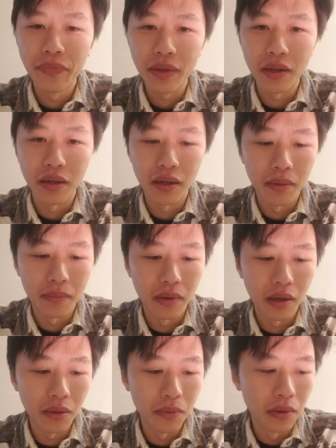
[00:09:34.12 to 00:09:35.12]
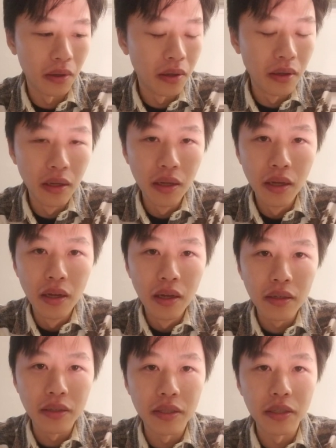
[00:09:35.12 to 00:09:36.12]
I will
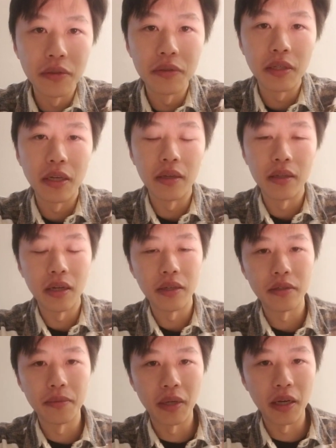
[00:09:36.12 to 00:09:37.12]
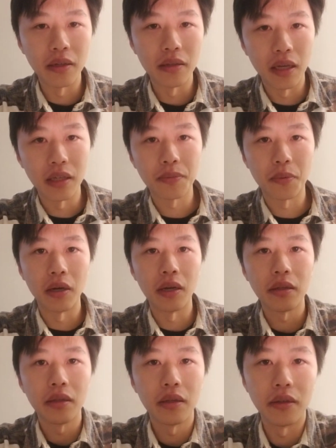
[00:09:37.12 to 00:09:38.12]
continue saying that to my last
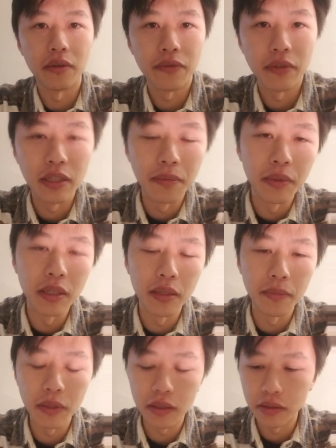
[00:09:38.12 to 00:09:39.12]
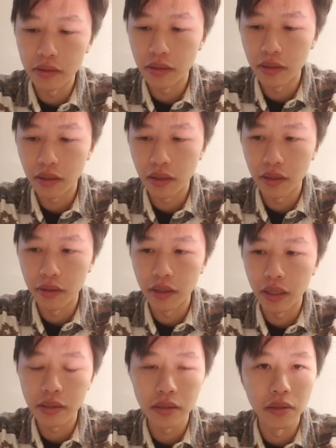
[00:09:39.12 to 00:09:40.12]
breath if need be, because
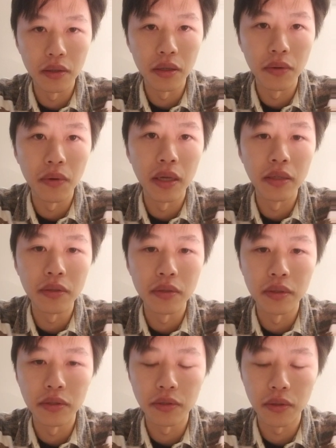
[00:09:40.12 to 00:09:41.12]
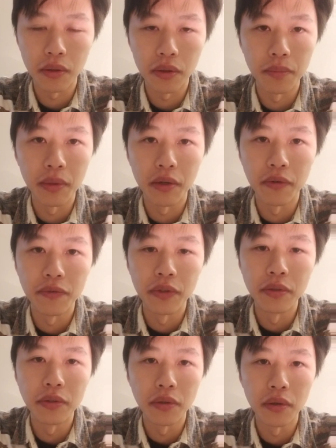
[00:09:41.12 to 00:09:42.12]
that's the only way to ensure a better
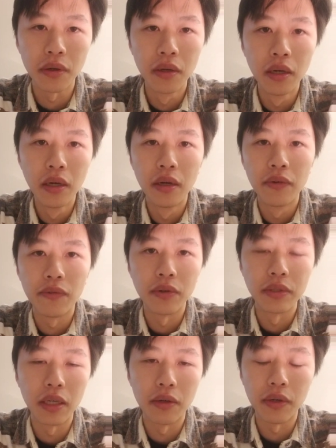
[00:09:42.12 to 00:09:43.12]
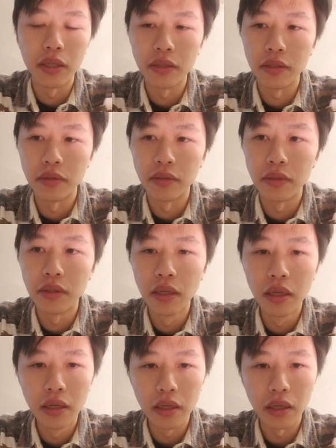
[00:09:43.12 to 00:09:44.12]
future for generations
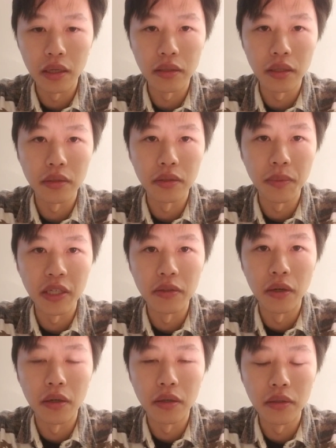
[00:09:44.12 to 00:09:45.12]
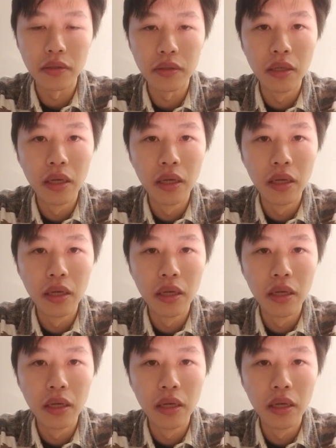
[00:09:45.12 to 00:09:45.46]
such as my daughters.